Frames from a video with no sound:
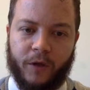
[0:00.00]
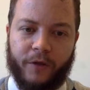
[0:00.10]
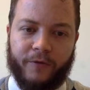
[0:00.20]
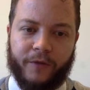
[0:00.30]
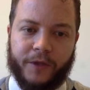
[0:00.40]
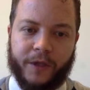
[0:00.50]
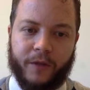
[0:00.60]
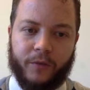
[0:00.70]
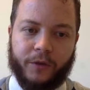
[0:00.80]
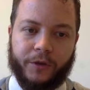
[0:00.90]
The first thing
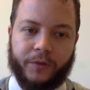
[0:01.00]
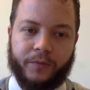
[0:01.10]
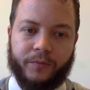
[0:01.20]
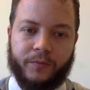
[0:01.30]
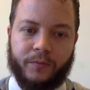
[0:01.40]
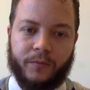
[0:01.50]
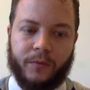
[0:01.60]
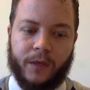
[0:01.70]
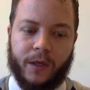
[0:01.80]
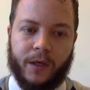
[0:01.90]
that we'll do
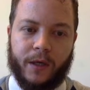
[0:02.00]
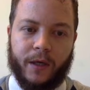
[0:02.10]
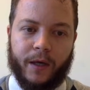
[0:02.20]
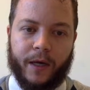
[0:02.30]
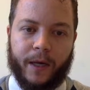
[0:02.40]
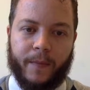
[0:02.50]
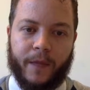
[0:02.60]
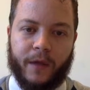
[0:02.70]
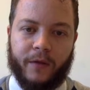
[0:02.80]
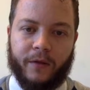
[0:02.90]
um,
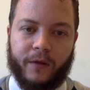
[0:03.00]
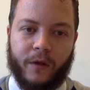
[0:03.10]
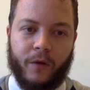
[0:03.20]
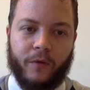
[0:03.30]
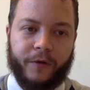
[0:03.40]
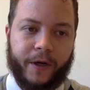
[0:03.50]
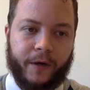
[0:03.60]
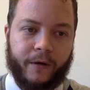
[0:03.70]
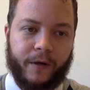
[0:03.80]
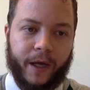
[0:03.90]
is let's go over
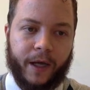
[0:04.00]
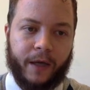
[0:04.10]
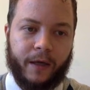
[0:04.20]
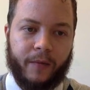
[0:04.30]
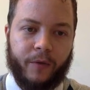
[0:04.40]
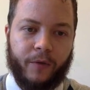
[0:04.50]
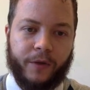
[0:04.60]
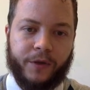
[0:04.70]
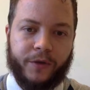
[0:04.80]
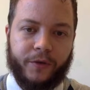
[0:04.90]
here and I'm
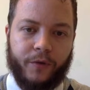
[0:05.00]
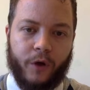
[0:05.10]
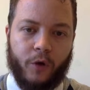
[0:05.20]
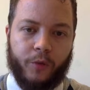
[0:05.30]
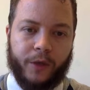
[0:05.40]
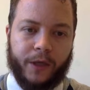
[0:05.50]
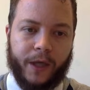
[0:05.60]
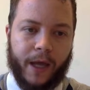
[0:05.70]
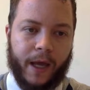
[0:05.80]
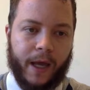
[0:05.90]
going to open
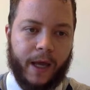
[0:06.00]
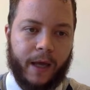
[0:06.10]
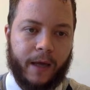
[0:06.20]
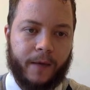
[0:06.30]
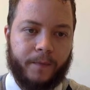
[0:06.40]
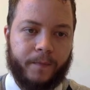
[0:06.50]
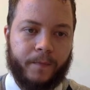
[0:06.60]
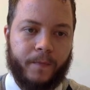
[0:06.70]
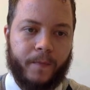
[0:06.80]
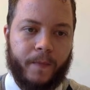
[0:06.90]
a
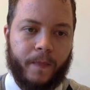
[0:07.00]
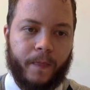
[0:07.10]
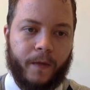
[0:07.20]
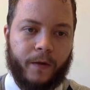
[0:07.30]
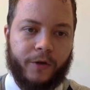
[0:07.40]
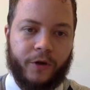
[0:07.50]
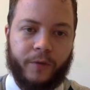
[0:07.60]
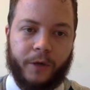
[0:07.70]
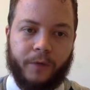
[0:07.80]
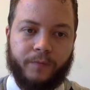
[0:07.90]

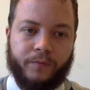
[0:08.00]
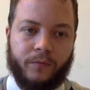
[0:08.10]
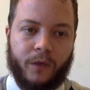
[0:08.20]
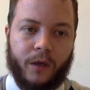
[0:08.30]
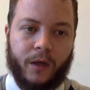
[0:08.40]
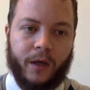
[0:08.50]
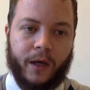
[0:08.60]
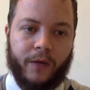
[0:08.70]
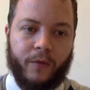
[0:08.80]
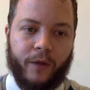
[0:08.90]
terminal.
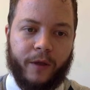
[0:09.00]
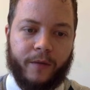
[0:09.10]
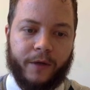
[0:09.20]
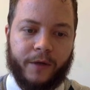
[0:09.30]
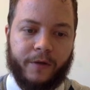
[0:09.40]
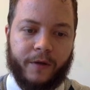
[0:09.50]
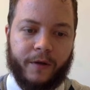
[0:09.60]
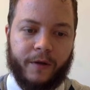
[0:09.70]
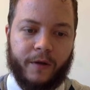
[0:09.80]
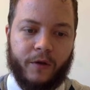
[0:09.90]
And the way that I'm going to do
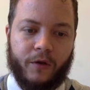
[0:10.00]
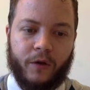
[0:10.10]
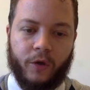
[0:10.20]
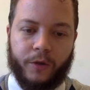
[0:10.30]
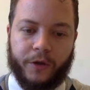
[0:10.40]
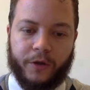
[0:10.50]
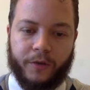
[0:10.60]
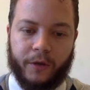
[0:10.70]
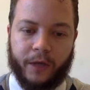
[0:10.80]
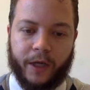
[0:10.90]
this is you can open a
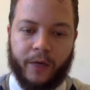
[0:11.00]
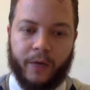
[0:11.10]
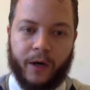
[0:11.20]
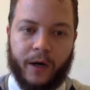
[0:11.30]
terminal anywhere.